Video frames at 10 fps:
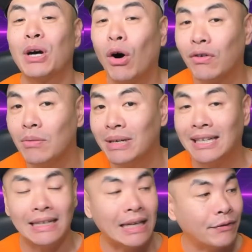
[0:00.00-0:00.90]
over a
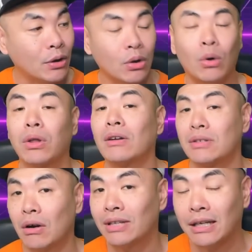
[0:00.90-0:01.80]
minute if your cold hearts
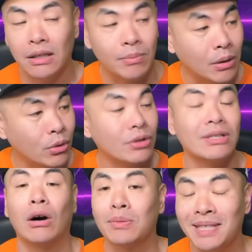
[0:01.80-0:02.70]
aren't that good, but we're
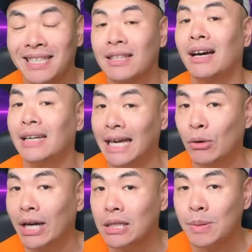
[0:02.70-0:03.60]
using Ultimate Death Knight, an
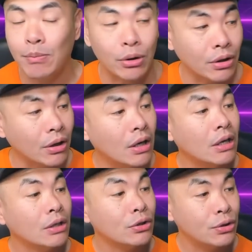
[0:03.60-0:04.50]
AoE HP burner,
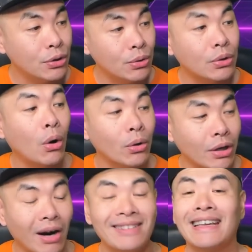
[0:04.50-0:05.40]
2 cold
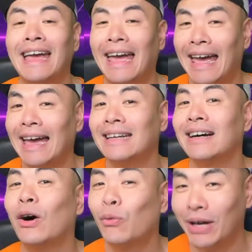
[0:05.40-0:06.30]
hearts, and
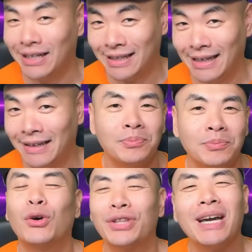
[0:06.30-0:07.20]
a renegade. The
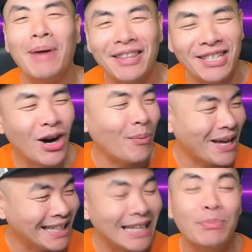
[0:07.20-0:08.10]
cool thing about this comp,
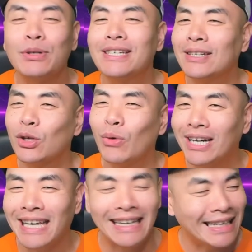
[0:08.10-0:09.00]
and in particular
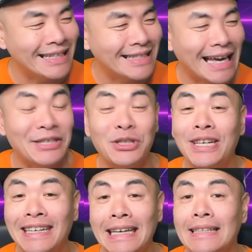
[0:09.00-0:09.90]
renegade, is that
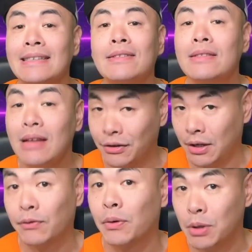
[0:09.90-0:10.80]
she needs
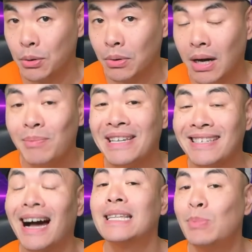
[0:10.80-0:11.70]
nothing from you
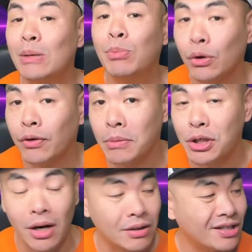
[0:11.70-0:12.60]
besides being pulled from a
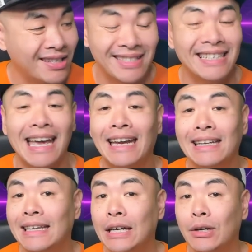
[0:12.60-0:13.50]
shard. She doesn't need any
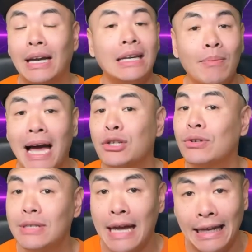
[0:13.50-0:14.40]
gear, any
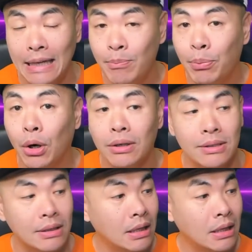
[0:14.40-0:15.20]
masteries, any books,